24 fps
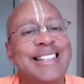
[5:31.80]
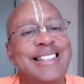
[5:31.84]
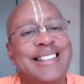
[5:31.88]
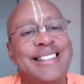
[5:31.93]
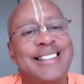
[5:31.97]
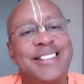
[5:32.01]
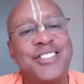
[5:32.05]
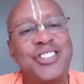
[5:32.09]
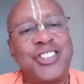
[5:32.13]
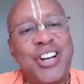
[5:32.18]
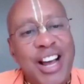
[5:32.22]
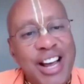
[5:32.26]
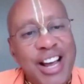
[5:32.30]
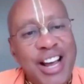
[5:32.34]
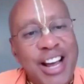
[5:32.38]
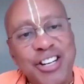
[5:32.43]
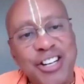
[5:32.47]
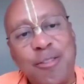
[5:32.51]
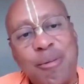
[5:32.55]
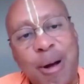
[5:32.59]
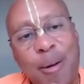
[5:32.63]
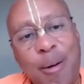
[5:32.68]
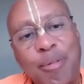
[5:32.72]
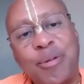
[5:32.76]
Chaitanya
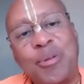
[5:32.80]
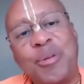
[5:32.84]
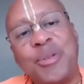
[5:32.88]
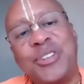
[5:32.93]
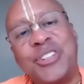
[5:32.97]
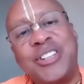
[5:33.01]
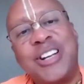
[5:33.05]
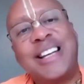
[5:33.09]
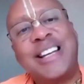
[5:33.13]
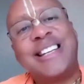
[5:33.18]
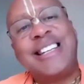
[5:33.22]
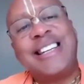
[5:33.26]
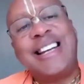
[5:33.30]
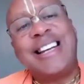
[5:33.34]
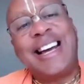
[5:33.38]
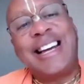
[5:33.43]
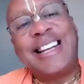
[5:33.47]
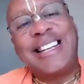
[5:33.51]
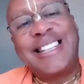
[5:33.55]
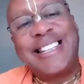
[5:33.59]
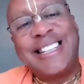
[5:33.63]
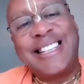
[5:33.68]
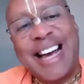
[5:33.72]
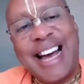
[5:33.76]
Mahaprabhu says the
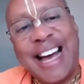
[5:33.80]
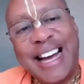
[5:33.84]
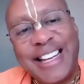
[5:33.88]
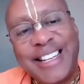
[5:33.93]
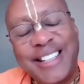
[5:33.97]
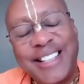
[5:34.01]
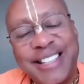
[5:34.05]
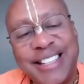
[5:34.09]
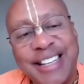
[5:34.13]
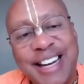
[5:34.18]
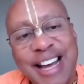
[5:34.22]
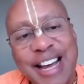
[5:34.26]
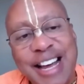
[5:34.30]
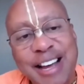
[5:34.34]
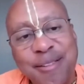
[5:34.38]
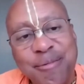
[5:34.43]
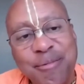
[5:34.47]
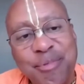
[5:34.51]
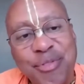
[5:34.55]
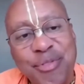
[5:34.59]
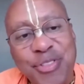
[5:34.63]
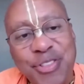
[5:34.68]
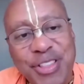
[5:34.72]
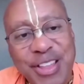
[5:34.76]
exact same
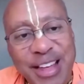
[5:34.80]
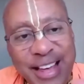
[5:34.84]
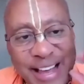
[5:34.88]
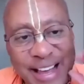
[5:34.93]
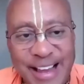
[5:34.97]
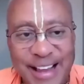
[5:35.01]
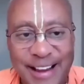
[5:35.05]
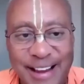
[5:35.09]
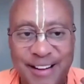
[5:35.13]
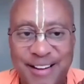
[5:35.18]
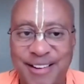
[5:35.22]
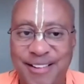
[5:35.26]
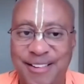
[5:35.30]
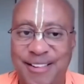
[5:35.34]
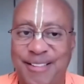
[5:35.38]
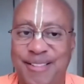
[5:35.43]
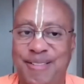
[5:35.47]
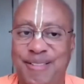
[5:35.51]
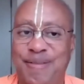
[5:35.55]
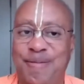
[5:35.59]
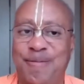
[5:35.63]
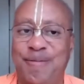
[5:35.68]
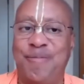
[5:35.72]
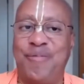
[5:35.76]
thing.
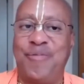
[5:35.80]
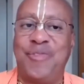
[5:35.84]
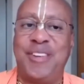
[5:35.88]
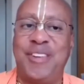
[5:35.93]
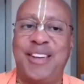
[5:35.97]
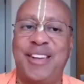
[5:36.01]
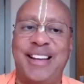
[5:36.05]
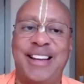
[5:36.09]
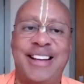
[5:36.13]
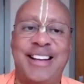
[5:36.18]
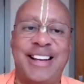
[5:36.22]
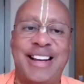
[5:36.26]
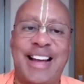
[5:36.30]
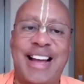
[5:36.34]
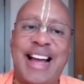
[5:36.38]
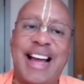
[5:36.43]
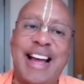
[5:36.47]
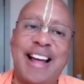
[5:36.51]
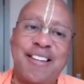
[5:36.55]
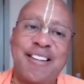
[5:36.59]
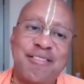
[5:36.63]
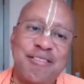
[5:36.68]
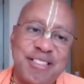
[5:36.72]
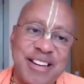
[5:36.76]

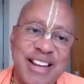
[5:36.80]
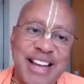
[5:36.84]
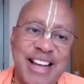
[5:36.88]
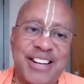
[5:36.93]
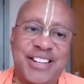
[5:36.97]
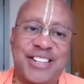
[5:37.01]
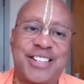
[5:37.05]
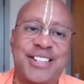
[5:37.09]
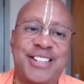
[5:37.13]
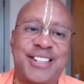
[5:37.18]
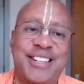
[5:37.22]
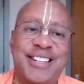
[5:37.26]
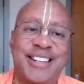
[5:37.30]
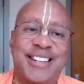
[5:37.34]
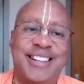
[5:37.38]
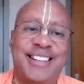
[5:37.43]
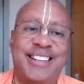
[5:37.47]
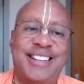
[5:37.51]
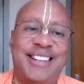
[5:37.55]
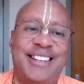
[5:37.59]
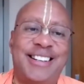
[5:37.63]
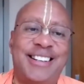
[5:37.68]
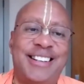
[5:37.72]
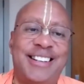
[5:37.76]
And yes,
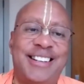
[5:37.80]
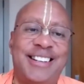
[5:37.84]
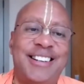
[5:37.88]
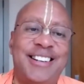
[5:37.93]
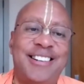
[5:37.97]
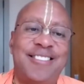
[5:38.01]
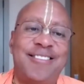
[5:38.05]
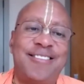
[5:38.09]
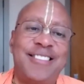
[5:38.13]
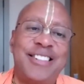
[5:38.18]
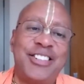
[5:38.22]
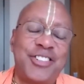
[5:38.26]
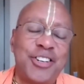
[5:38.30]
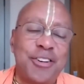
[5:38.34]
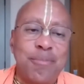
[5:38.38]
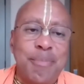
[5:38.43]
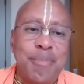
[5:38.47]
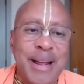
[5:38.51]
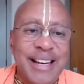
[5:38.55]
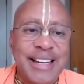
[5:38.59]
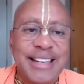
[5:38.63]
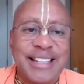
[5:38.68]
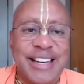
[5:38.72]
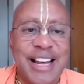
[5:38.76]
we should
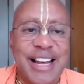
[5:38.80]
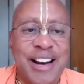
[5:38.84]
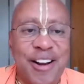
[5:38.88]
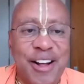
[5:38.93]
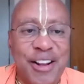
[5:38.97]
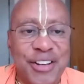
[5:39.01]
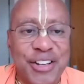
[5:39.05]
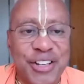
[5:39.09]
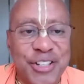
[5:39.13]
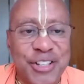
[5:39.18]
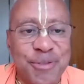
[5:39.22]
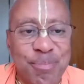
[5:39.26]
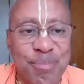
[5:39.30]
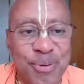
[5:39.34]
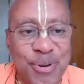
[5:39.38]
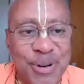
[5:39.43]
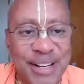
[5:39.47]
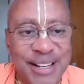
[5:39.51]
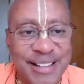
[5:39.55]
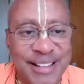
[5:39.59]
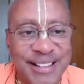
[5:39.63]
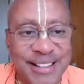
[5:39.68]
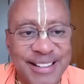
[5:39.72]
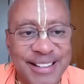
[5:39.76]
meditate on this
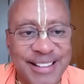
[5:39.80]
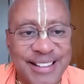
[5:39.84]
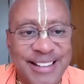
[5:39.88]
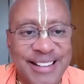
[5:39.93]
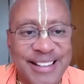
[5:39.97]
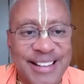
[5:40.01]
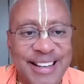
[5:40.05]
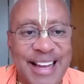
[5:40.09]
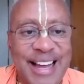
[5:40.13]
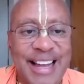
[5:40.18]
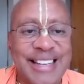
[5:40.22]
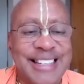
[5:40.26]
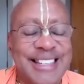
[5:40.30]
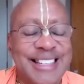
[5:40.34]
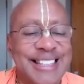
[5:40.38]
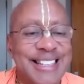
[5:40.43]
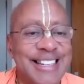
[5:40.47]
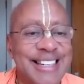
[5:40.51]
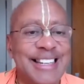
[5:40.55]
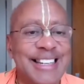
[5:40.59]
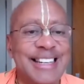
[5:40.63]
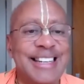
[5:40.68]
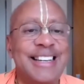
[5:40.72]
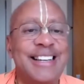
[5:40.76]
point and
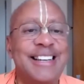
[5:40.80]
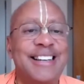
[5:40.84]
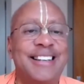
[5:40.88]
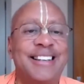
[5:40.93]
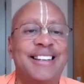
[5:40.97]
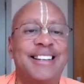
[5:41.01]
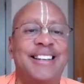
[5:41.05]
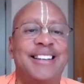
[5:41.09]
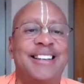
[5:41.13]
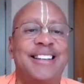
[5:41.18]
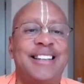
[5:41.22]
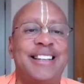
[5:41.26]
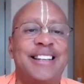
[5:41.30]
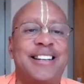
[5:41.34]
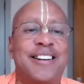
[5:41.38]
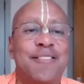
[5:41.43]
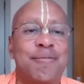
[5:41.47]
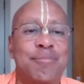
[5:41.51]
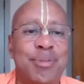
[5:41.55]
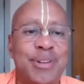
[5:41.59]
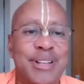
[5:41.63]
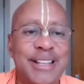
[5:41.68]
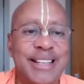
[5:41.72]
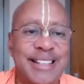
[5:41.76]
see the
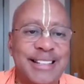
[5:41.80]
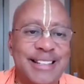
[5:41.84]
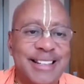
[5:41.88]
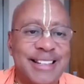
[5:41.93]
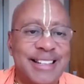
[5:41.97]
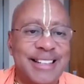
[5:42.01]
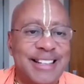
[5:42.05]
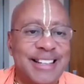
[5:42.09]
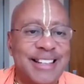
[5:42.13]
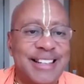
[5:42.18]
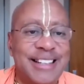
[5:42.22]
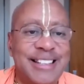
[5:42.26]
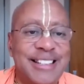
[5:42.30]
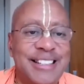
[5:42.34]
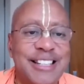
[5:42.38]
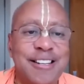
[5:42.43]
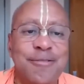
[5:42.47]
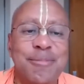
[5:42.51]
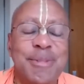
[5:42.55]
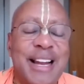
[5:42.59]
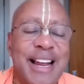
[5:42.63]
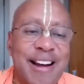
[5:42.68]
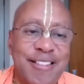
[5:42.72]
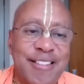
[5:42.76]
complete
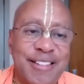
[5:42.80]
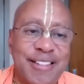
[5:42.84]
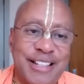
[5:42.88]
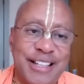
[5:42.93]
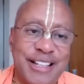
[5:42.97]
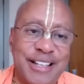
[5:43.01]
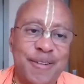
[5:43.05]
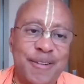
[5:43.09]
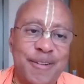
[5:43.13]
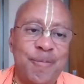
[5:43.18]
similarity.